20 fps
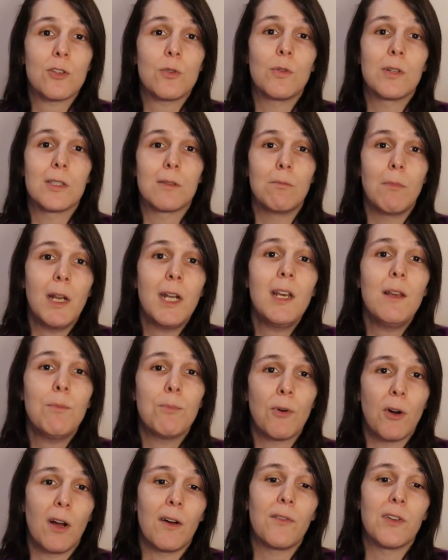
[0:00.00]
to as many
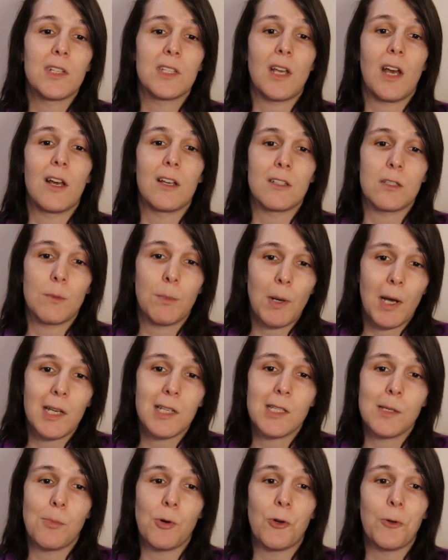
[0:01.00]
profits as
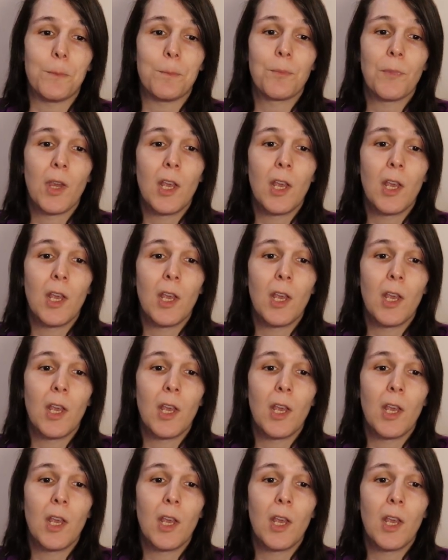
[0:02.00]
possible.